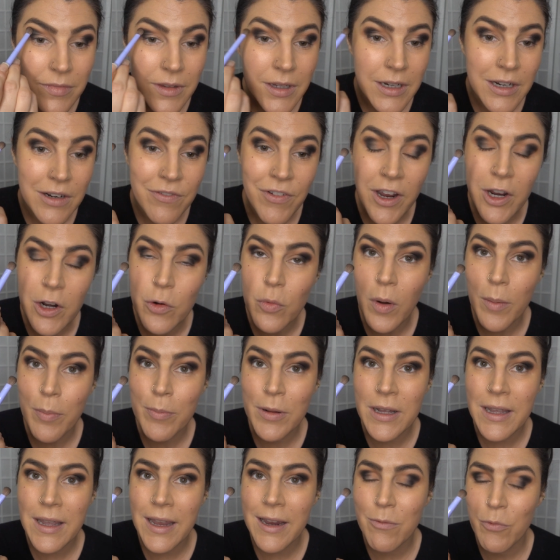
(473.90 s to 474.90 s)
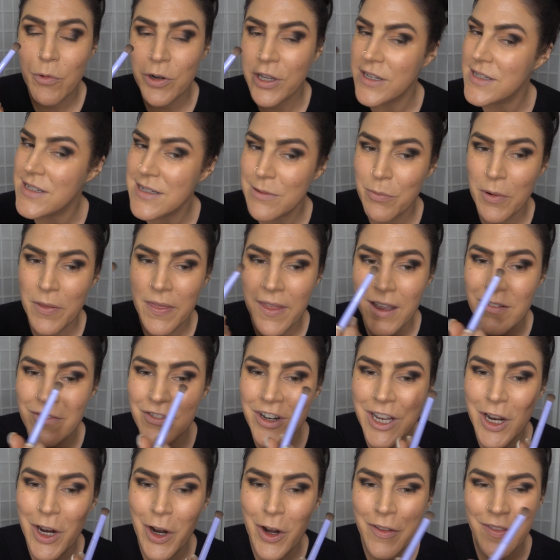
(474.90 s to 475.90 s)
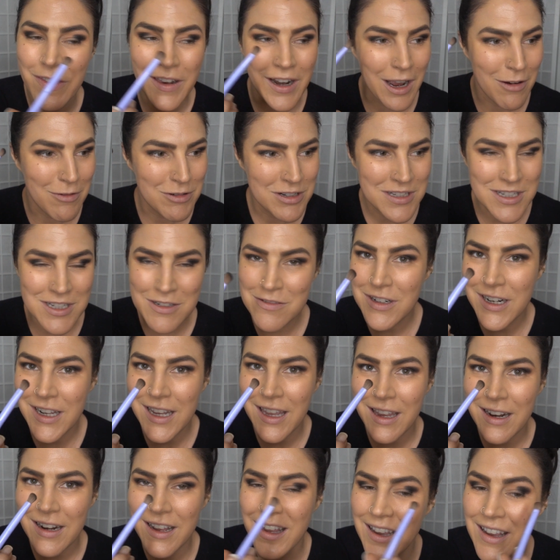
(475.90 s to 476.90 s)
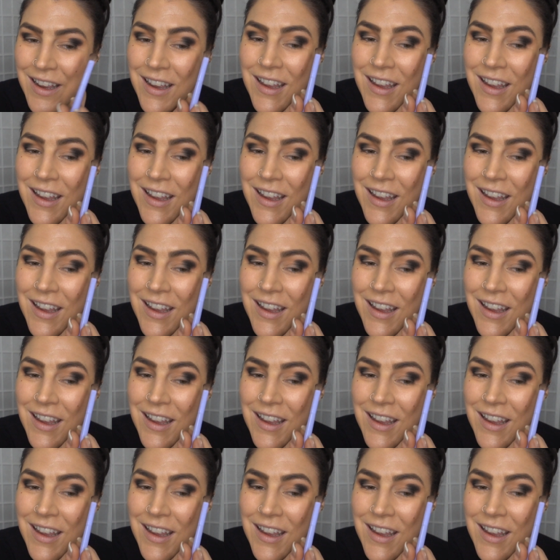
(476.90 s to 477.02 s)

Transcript: And if I could replicate what I did with that video, then I would do it again.